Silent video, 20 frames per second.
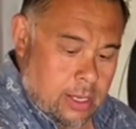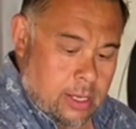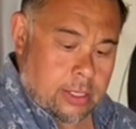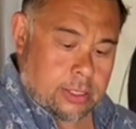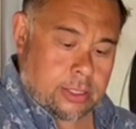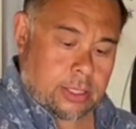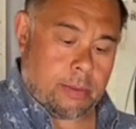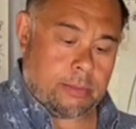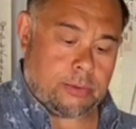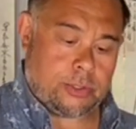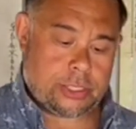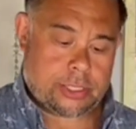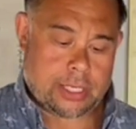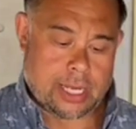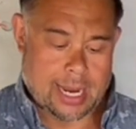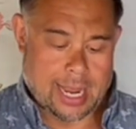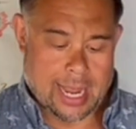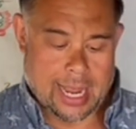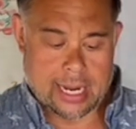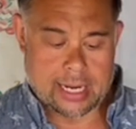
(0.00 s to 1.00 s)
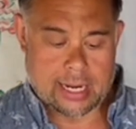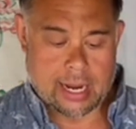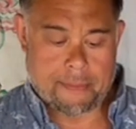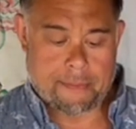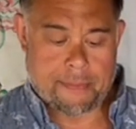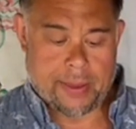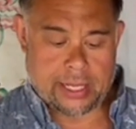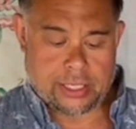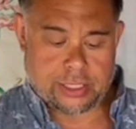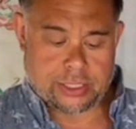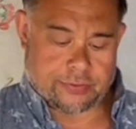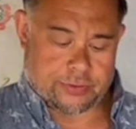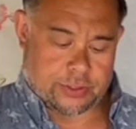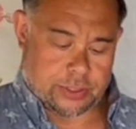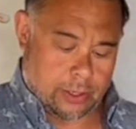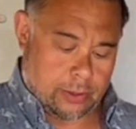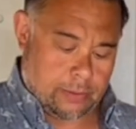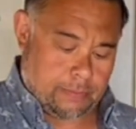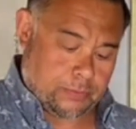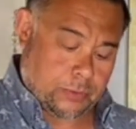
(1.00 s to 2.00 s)
So I'm just going to add a pinch of
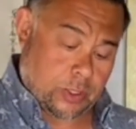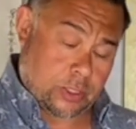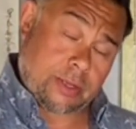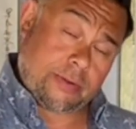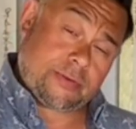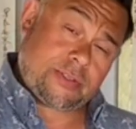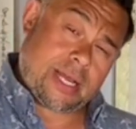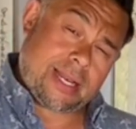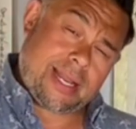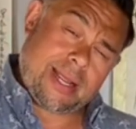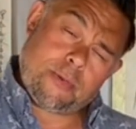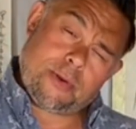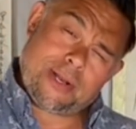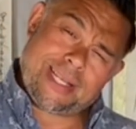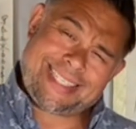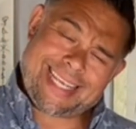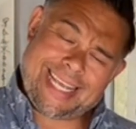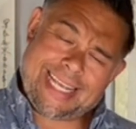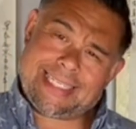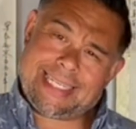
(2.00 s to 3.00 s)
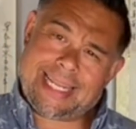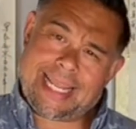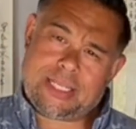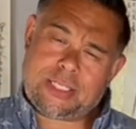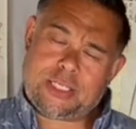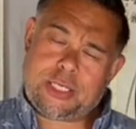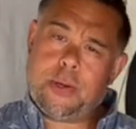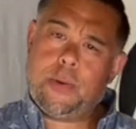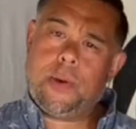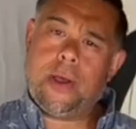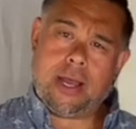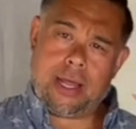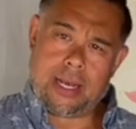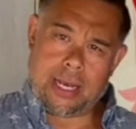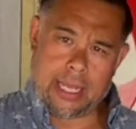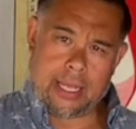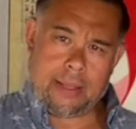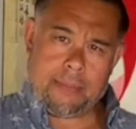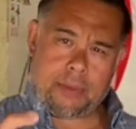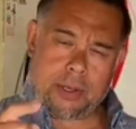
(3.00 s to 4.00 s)
salt, because also I didn't want to season it too
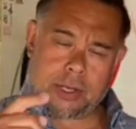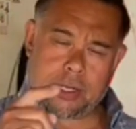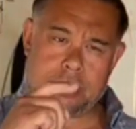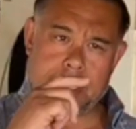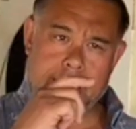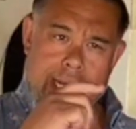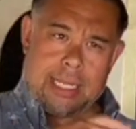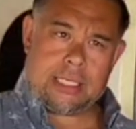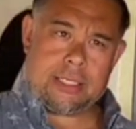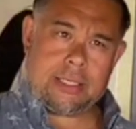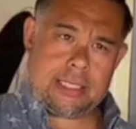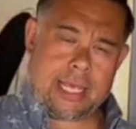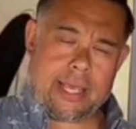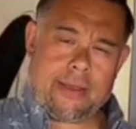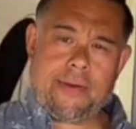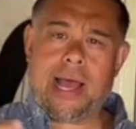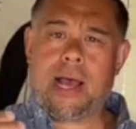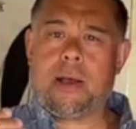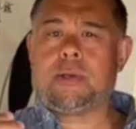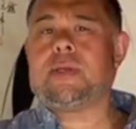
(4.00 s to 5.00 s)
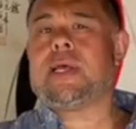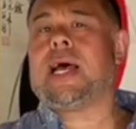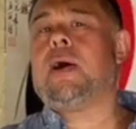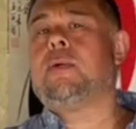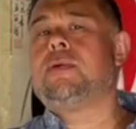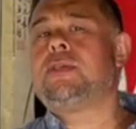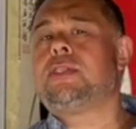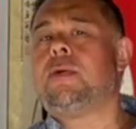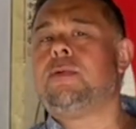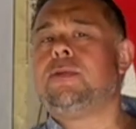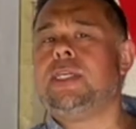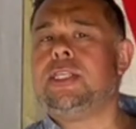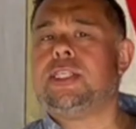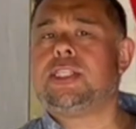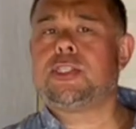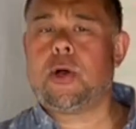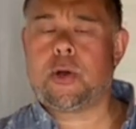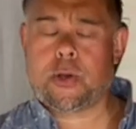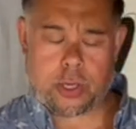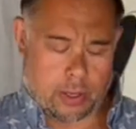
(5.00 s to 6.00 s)
early because I need to see how salty the
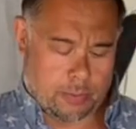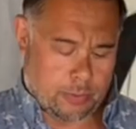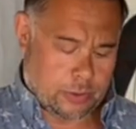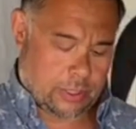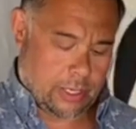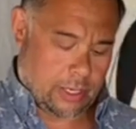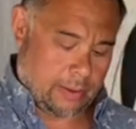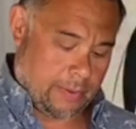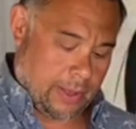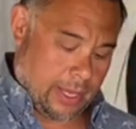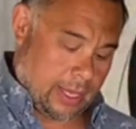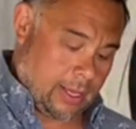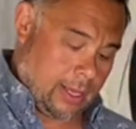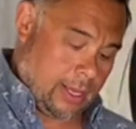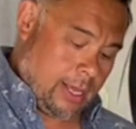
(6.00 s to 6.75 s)
stock cube is going to be.